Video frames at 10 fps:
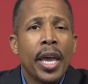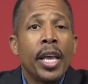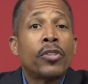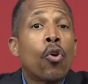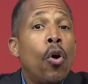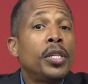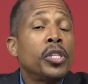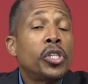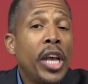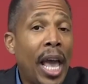it's going
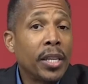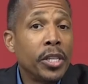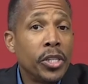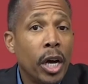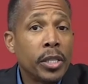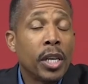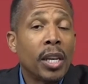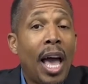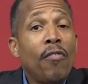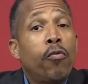to challenge us,
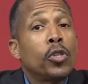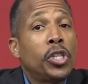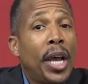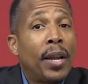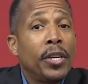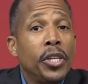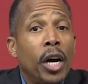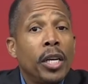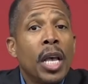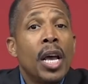and life will challenge
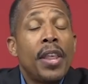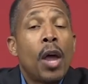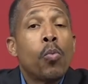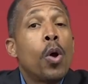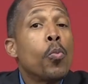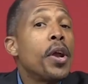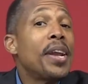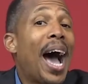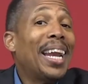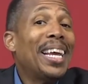us that when we're
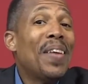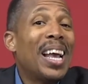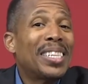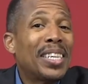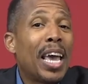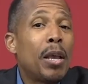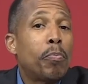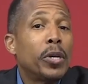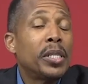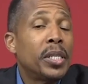not in that same
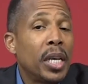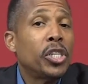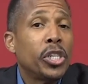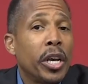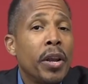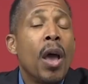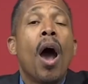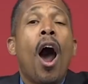position,